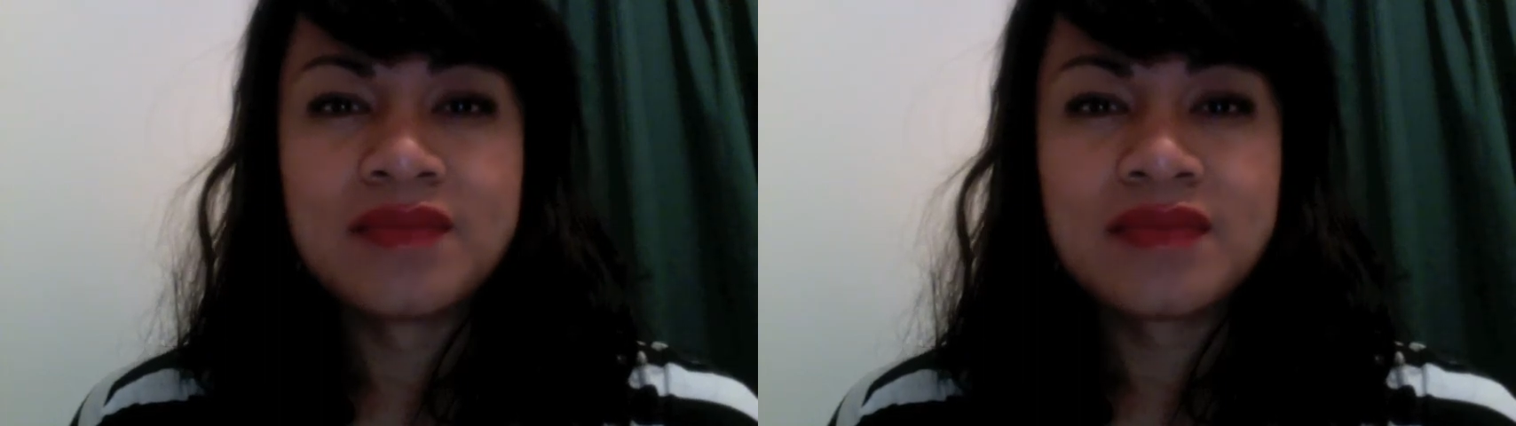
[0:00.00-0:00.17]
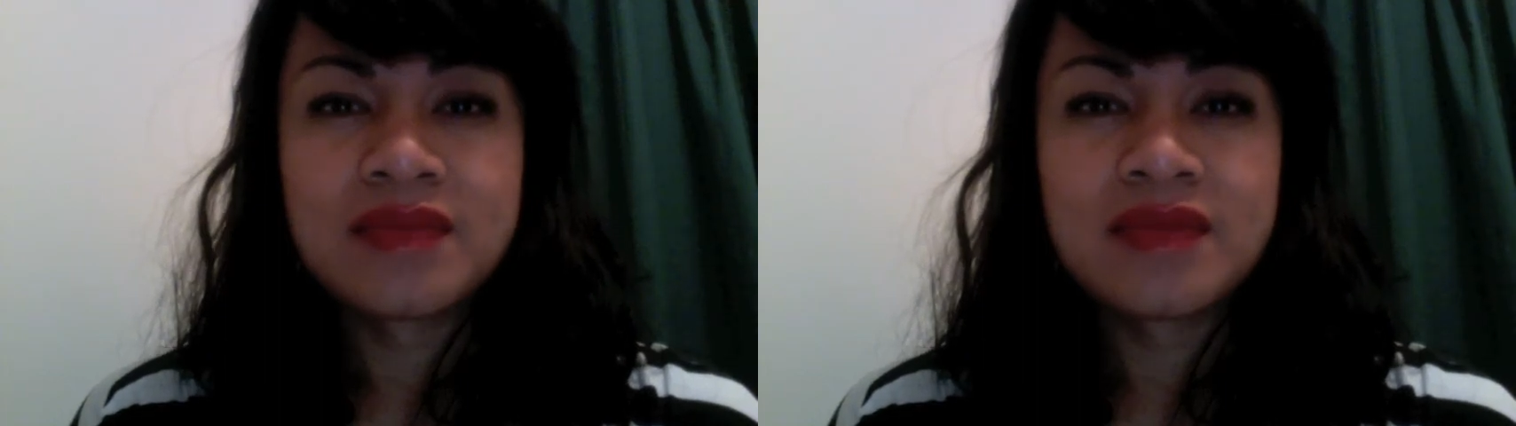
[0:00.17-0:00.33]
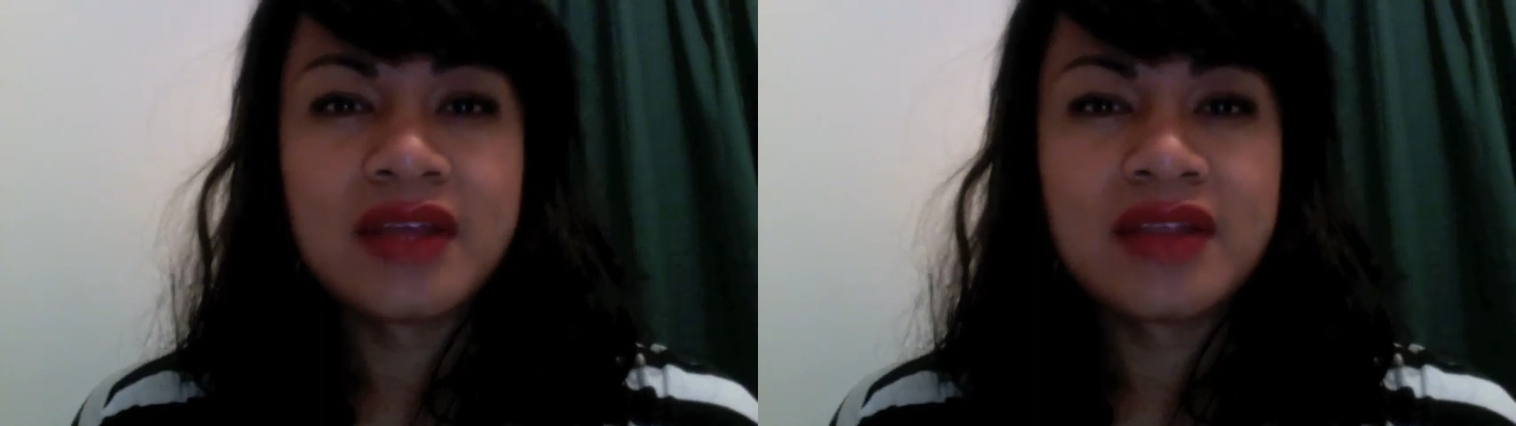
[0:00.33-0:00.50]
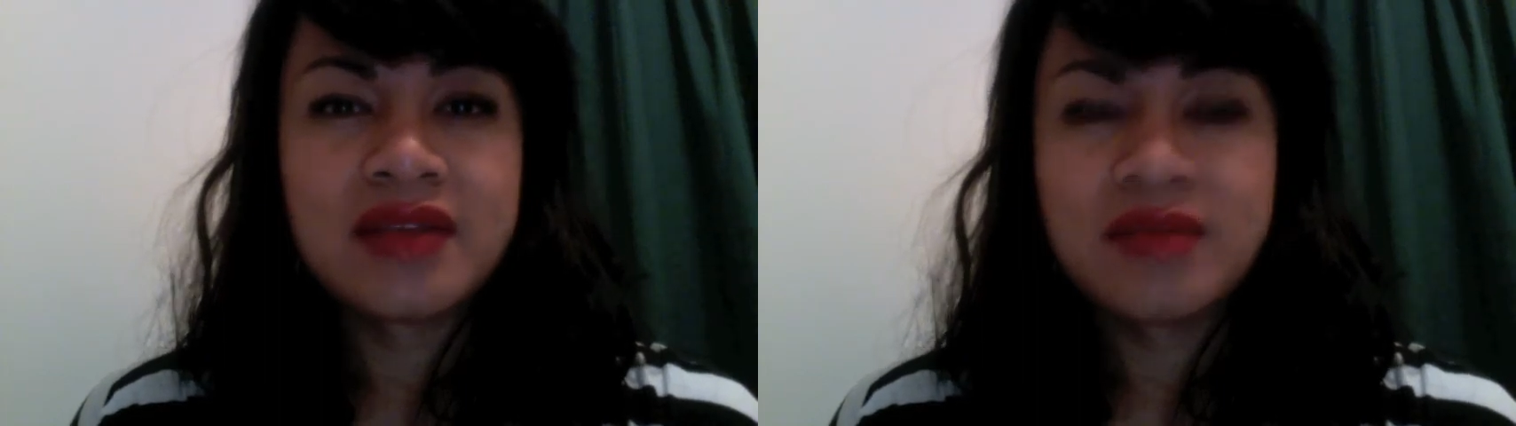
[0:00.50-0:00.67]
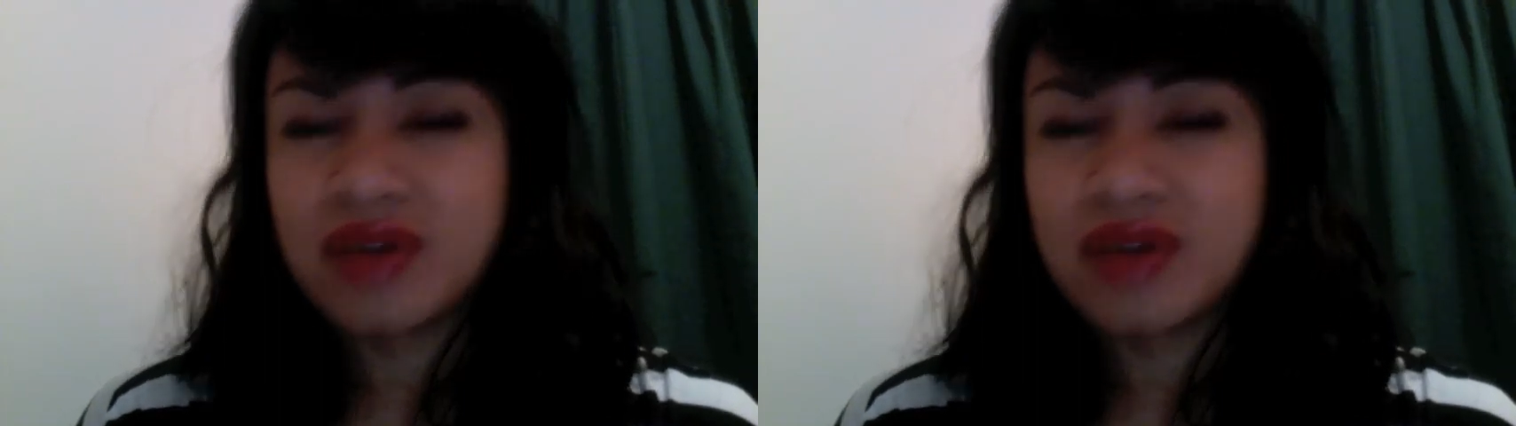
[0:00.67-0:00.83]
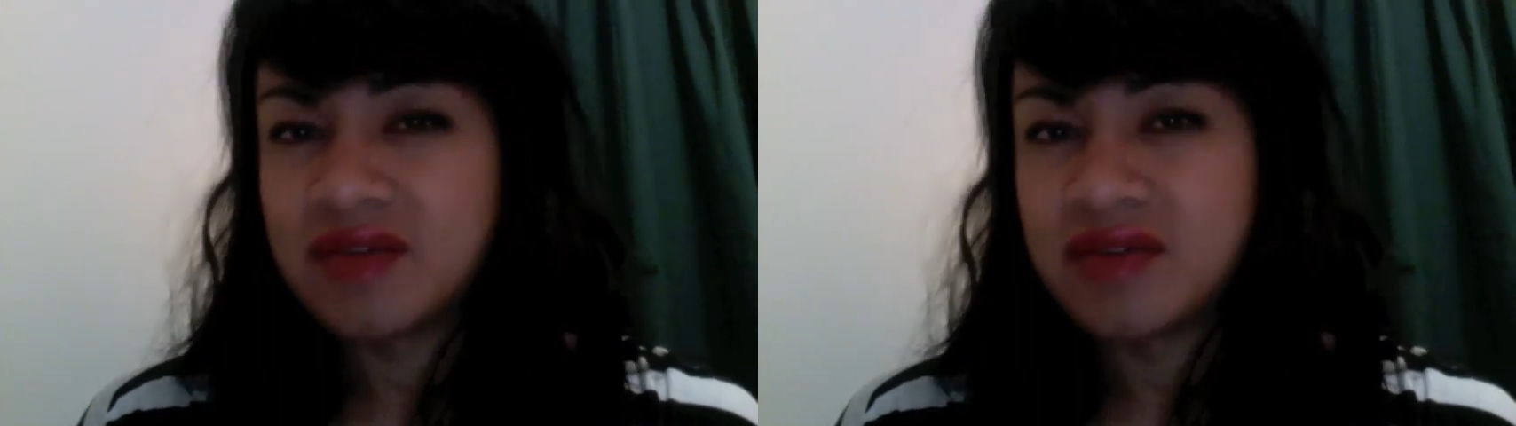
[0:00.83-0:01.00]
nothing private,